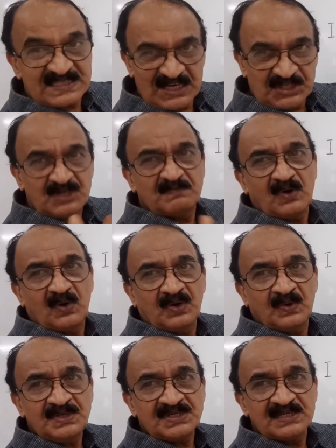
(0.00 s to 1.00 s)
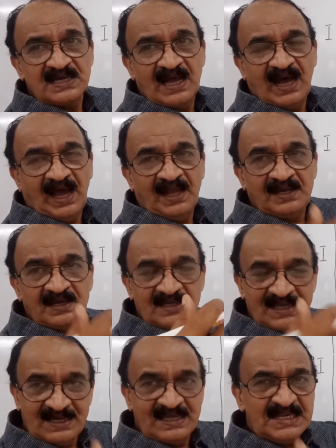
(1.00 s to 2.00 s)
sets of protons, and
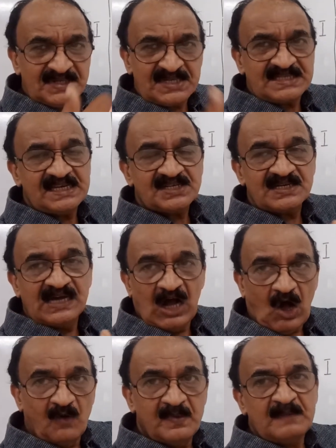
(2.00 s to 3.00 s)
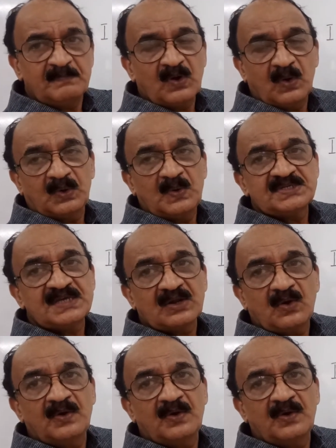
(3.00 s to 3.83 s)
in each set, how many protons are